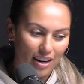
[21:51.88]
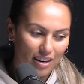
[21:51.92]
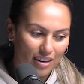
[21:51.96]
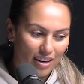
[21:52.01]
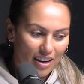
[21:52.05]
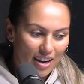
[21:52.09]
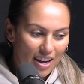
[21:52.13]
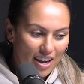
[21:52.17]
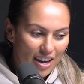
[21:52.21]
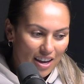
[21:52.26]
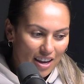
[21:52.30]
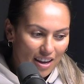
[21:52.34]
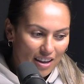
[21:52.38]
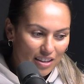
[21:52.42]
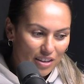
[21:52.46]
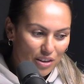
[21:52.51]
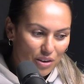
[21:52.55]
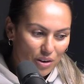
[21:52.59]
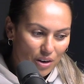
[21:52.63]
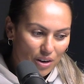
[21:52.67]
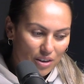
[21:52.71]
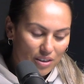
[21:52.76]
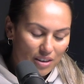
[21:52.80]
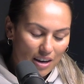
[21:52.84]
like
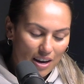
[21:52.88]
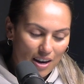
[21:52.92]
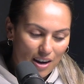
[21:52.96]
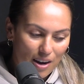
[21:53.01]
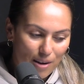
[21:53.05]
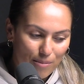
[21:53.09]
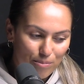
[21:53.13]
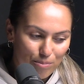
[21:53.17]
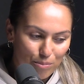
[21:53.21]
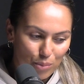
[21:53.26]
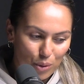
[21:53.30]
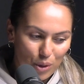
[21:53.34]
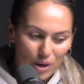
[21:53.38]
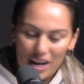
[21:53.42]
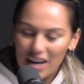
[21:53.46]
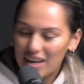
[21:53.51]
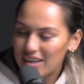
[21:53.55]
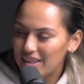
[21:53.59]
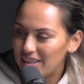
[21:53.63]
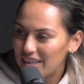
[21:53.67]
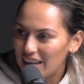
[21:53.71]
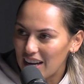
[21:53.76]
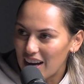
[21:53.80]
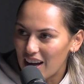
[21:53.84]
you know, um, put her
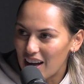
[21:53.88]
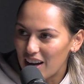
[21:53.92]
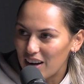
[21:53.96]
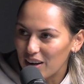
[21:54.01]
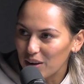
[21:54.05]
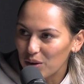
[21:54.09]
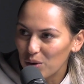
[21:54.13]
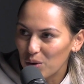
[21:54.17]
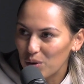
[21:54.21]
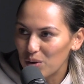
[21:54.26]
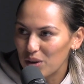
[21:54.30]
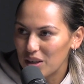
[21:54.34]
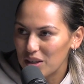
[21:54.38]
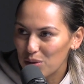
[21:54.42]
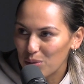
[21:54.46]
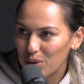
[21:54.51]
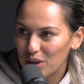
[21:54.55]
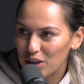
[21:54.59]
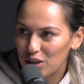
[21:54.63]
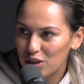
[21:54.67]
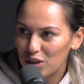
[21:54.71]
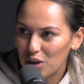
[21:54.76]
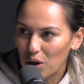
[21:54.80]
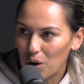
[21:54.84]
head down and gone
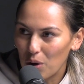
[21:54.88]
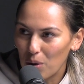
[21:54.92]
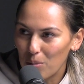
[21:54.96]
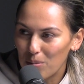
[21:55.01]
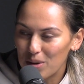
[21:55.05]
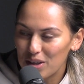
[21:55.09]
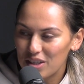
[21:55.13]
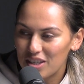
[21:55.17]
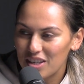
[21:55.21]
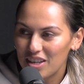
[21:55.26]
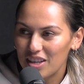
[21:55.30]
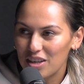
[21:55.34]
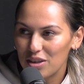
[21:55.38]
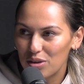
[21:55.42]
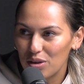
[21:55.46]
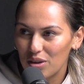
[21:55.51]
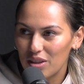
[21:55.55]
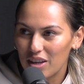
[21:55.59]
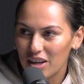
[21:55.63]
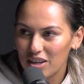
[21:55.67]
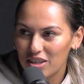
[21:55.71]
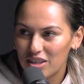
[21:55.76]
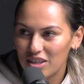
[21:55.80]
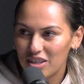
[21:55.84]
into her shell, but she
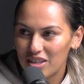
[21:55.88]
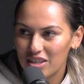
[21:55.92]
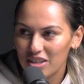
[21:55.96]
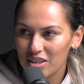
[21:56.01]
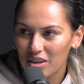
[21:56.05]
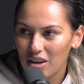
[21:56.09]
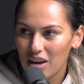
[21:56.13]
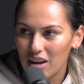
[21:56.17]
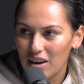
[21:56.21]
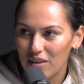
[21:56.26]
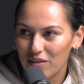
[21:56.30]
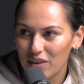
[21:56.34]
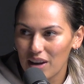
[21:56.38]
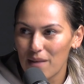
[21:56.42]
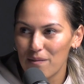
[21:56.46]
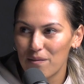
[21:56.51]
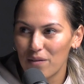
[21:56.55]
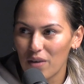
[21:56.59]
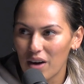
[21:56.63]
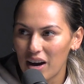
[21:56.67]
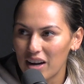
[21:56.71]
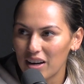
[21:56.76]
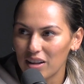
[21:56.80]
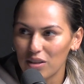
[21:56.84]
didn't do that. She just kind of
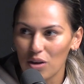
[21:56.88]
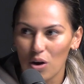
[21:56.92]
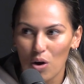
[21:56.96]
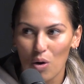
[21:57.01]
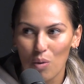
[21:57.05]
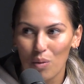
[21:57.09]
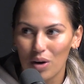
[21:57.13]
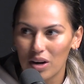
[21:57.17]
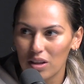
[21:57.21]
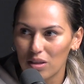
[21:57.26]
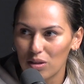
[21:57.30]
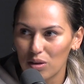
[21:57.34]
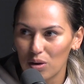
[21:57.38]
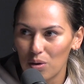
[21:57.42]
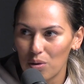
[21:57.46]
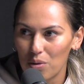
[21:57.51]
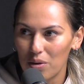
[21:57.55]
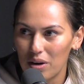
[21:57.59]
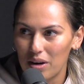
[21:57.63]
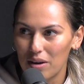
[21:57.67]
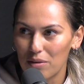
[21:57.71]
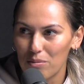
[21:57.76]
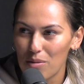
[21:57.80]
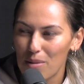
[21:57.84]
kept fighting the whole way
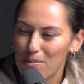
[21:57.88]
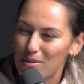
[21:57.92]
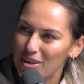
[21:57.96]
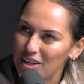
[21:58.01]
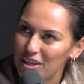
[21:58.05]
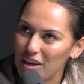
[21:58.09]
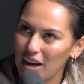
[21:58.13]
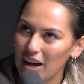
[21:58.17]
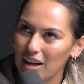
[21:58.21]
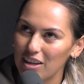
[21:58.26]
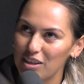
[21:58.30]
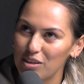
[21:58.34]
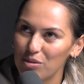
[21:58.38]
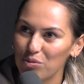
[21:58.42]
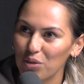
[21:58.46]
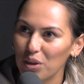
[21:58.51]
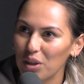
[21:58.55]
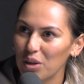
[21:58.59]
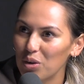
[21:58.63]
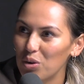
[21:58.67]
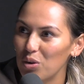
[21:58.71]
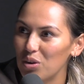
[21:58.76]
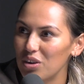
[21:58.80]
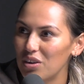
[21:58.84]
through. And Agreed. I remember she had
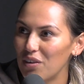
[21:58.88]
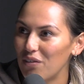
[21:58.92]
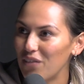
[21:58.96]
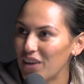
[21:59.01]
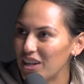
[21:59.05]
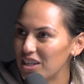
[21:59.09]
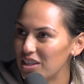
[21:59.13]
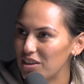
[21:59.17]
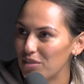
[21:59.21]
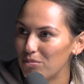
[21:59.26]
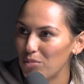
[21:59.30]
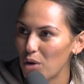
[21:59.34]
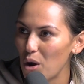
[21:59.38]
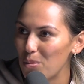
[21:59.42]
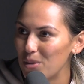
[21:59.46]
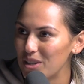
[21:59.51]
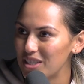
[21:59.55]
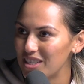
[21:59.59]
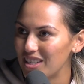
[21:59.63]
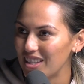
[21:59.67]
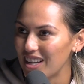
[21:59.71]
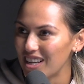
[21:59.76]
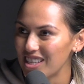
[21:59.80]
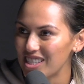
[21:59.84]
some really good defensive
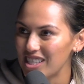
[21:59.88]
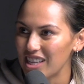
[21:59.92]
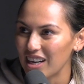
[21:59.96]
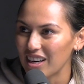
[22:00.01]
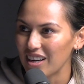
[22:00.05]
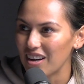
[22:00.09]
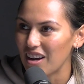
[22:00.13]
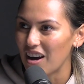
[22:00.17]
moments in that